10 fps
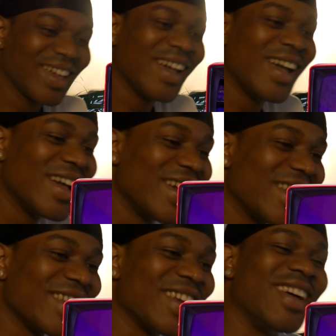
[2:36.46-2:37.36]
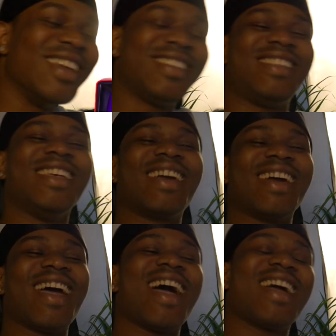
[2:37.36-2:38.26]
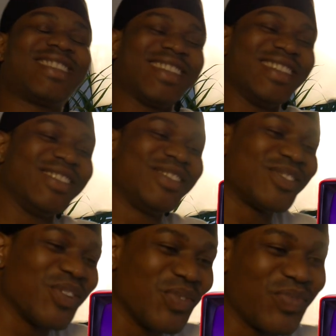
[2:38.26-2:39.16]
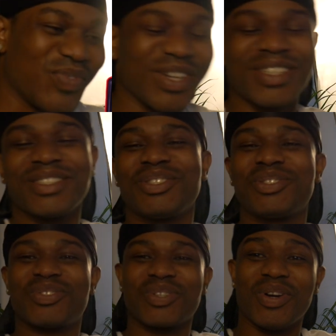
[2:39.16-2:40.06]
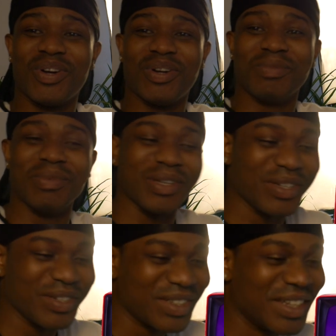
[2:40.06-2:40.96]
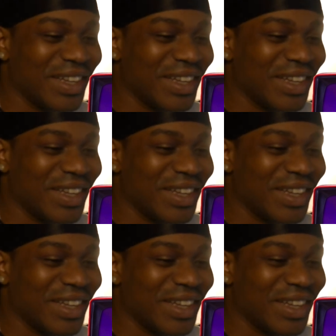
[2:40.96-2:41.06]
I'm up. Yeah, this nigga accent is so fucking strong, bro.